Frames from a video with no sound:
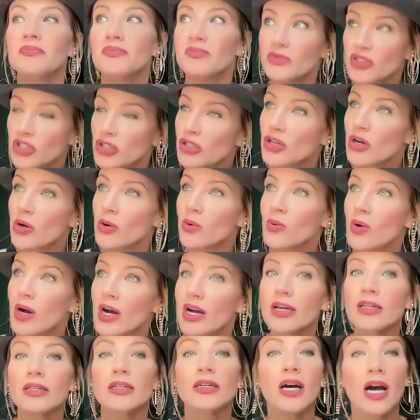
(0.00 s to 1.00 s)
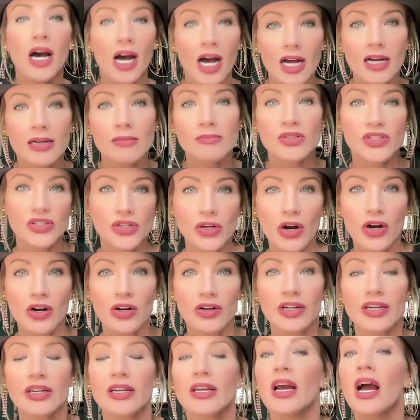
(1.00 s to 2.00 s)
you know what? I'm
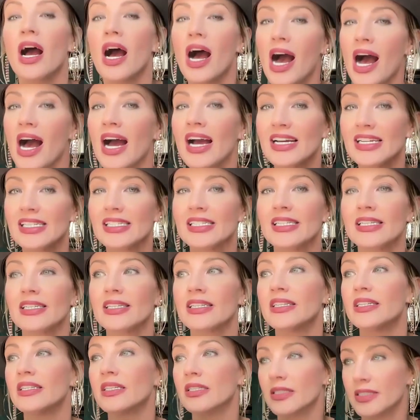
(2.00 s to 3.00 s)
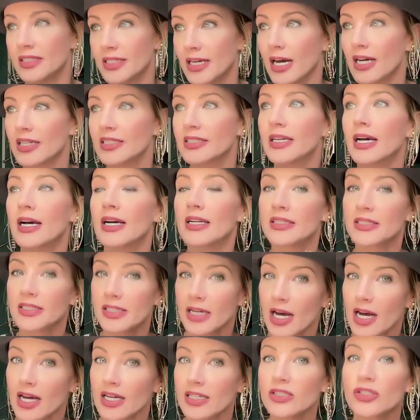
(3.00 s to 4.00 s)
sorry. I did
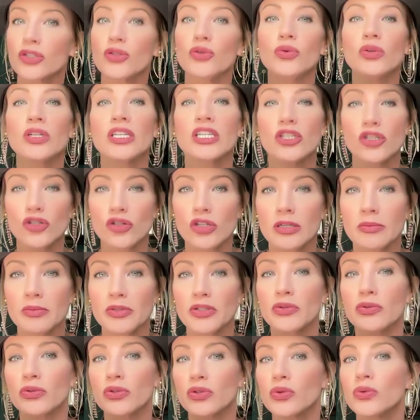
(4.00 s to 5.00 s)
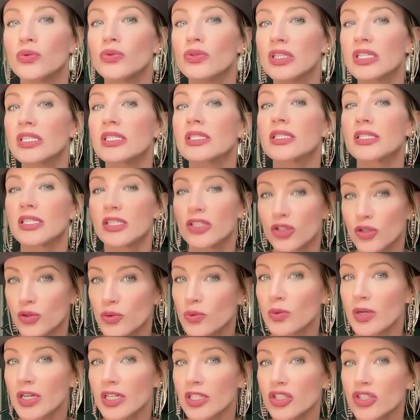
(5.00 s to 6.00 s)
to contribute to this
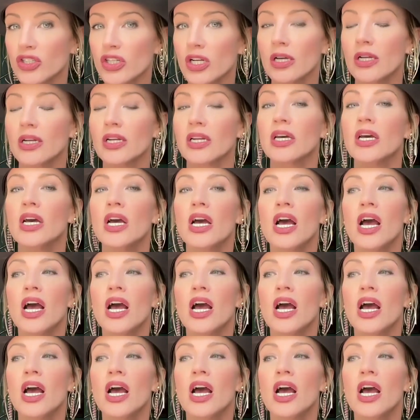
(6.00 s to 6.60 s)
situation.